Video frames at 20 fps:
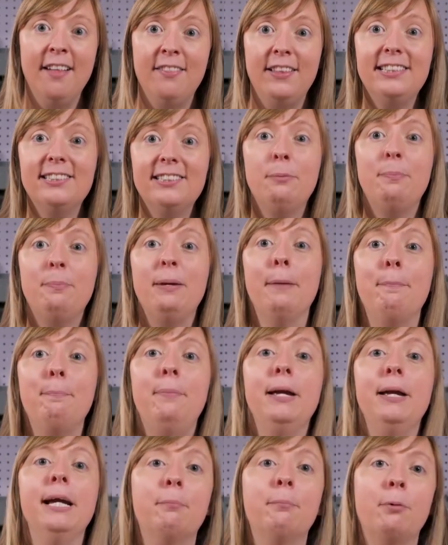This could be a
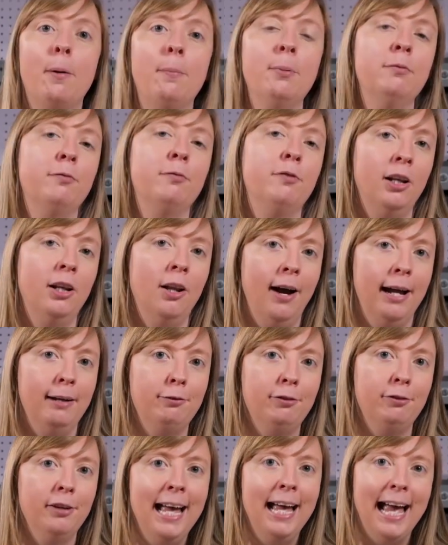big problem for
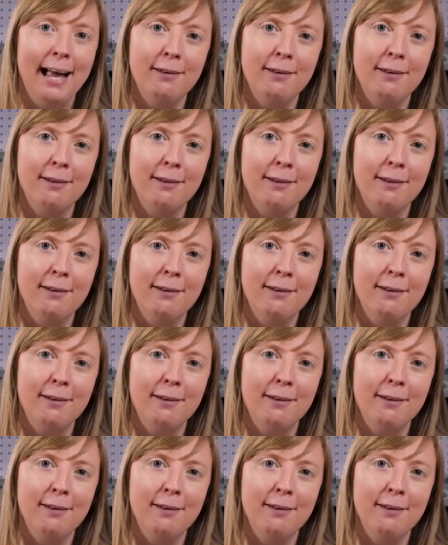life,